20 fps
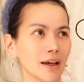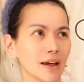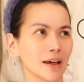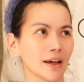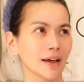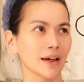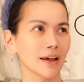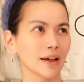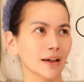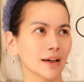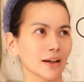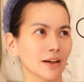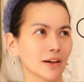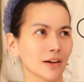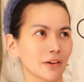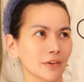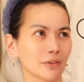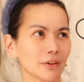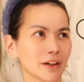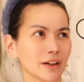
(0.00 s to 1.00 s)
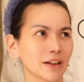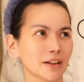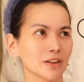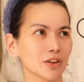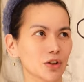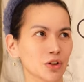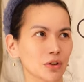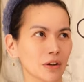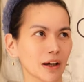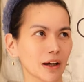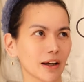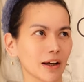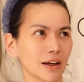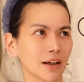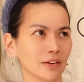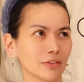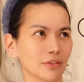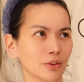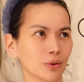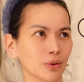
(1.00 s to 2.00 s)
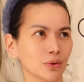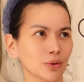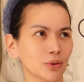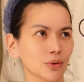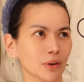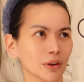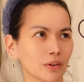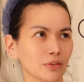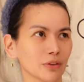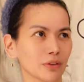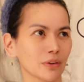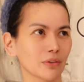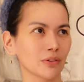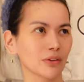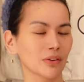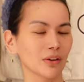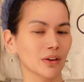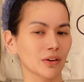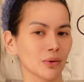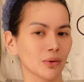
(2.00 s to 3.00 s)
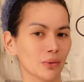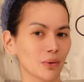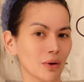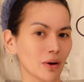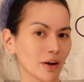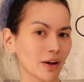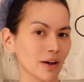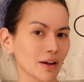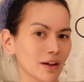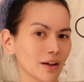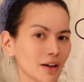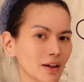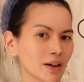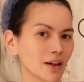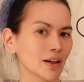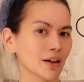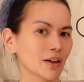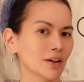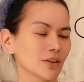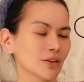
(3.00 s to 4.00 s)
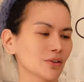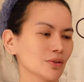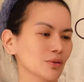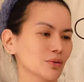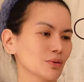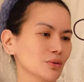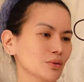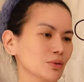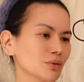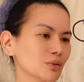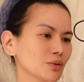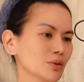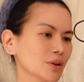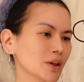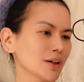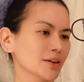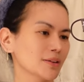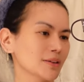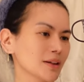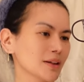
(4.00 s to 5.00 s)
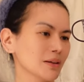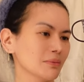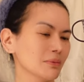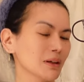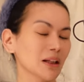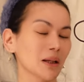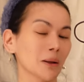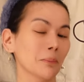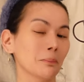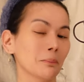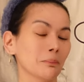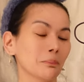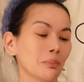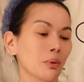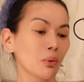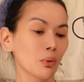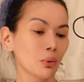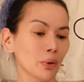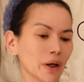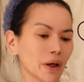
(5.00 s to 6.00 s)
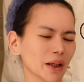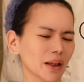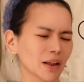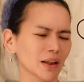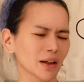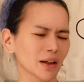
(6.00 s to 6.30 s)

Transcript: And we're gonna drive all the way from San Juan to the meeting point.